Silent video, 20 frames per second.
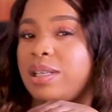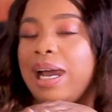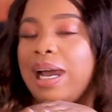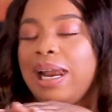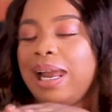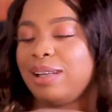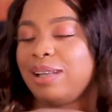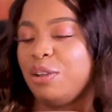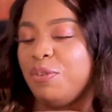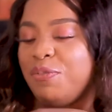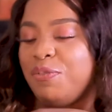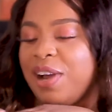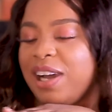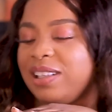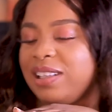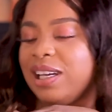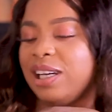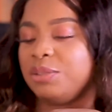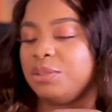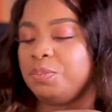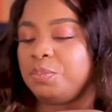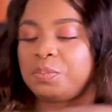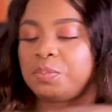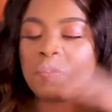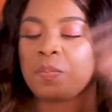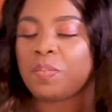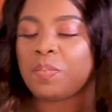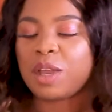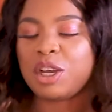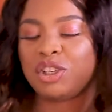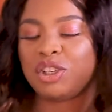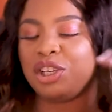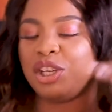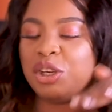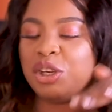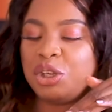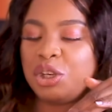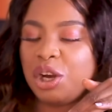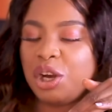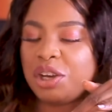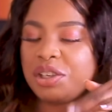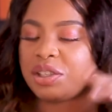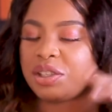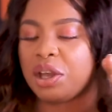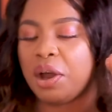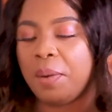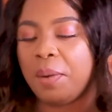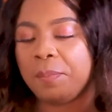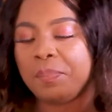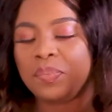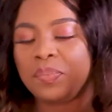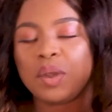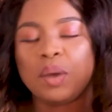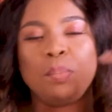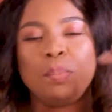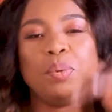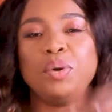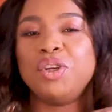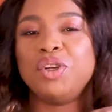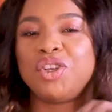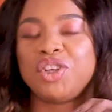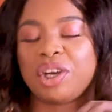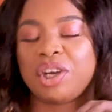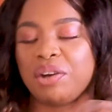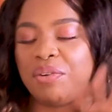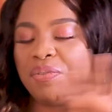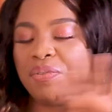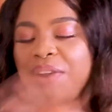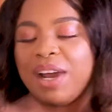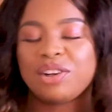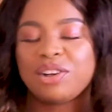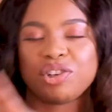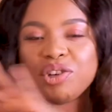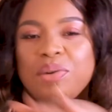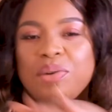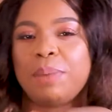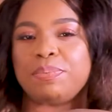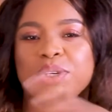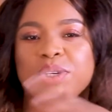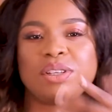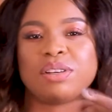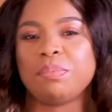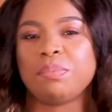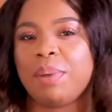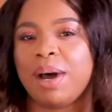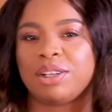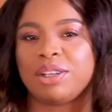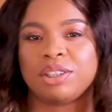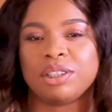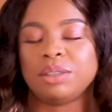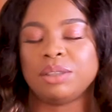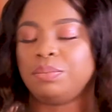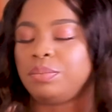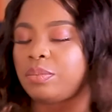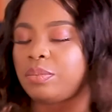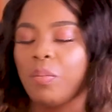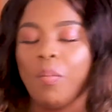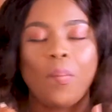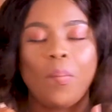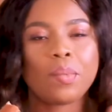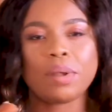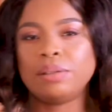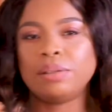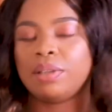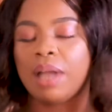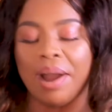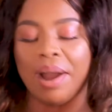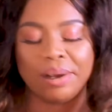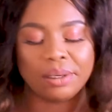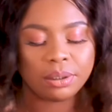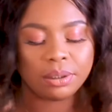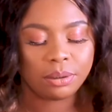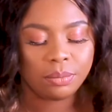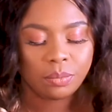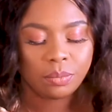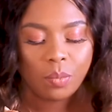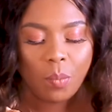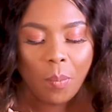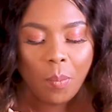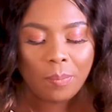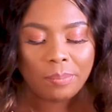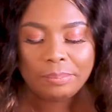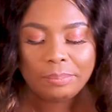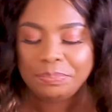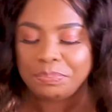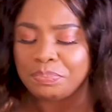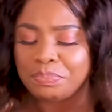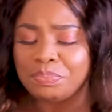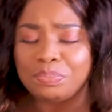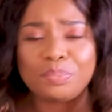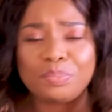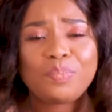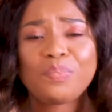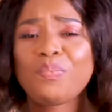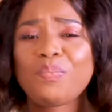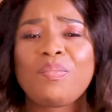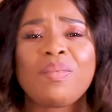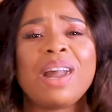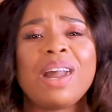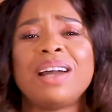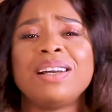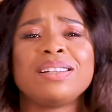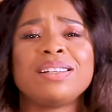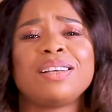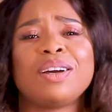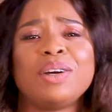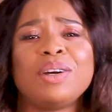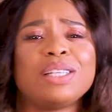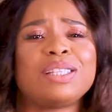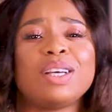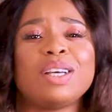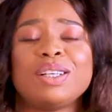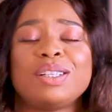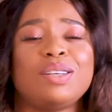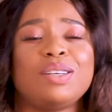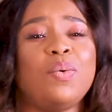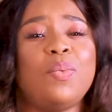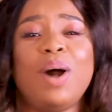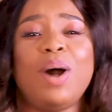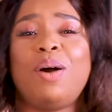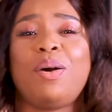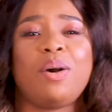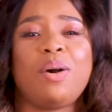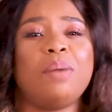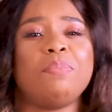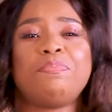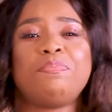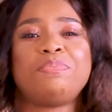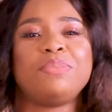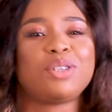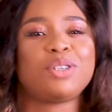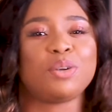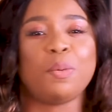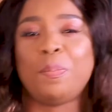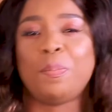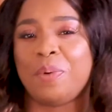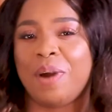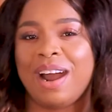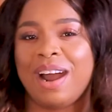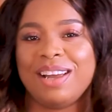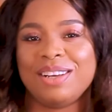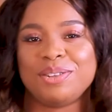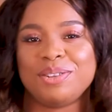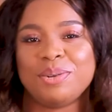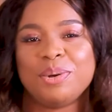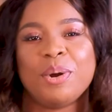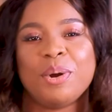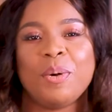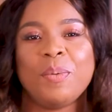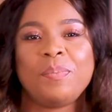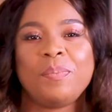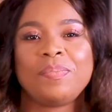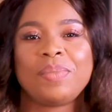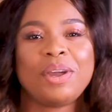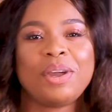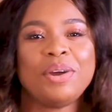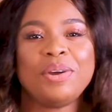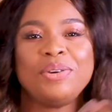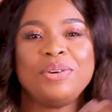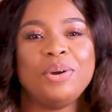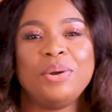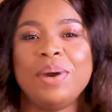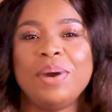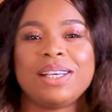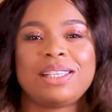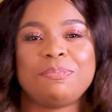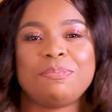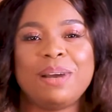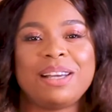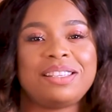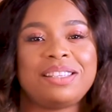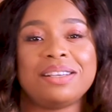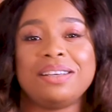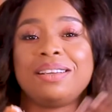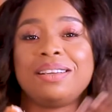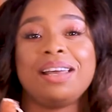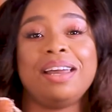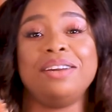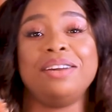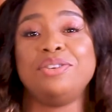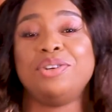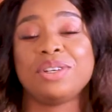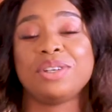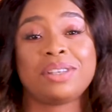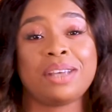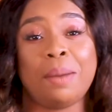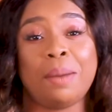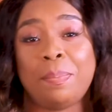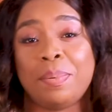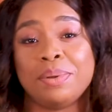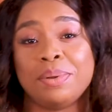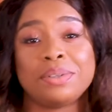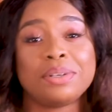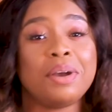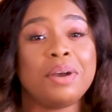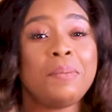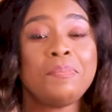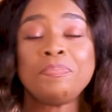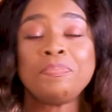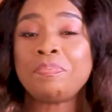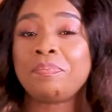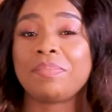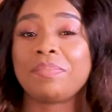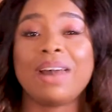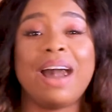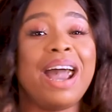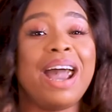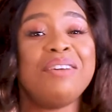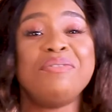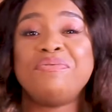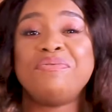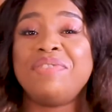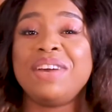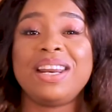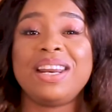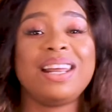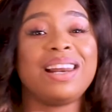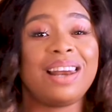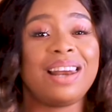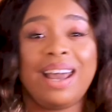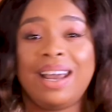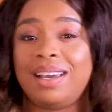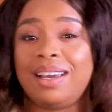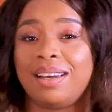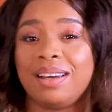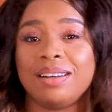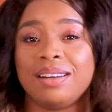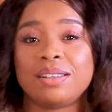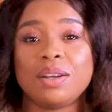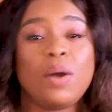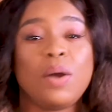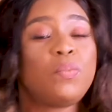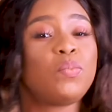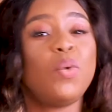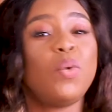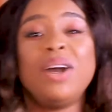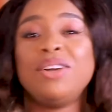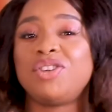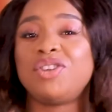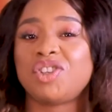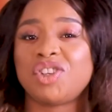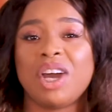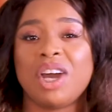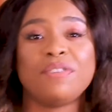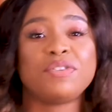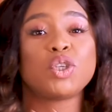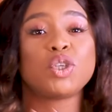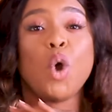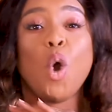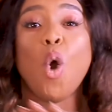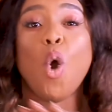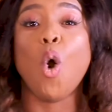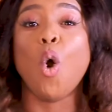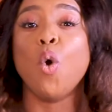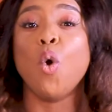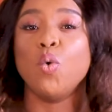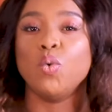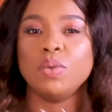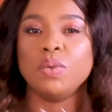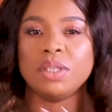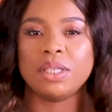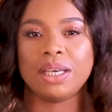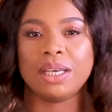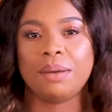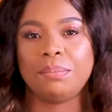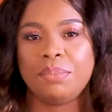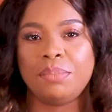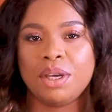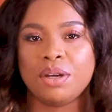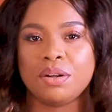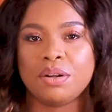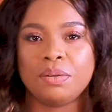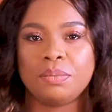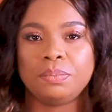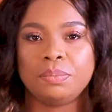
I like the fact that she didn't just um, put the chicken franks, she wrapped it in butter. Nice. And it's a, it's, it's a welcome surprise, you know. You're not expecting it and it just happens. I really like it when chefs own their meal.